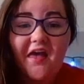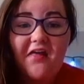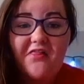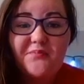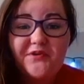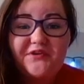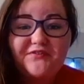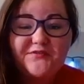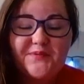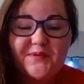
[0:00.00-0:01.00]
Hello
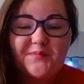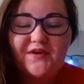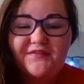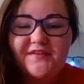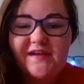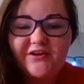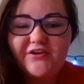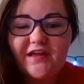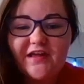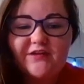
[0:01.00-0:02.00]
beautiful people of the
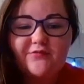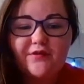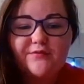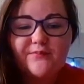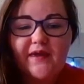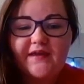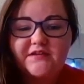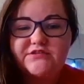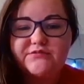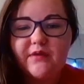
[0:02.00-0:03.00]
internet and welcome
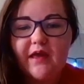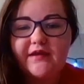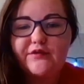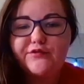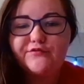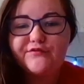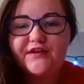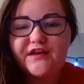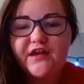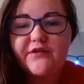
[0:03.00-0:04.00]
back to a new
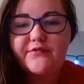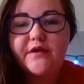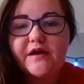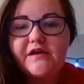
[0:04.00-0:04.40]
video.